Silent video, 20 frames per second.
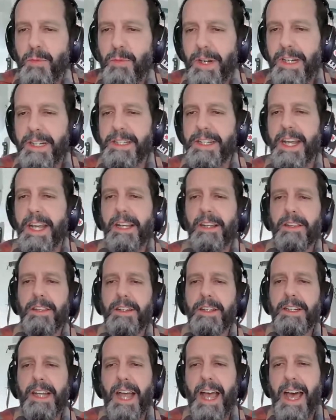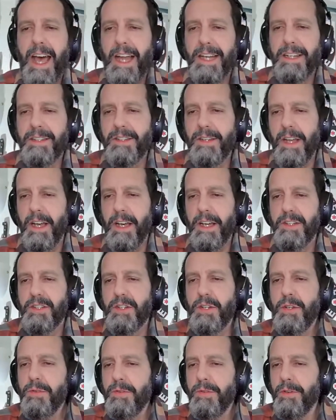we're going to take a look at uh,
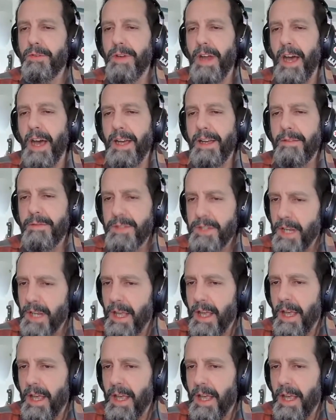two new knives,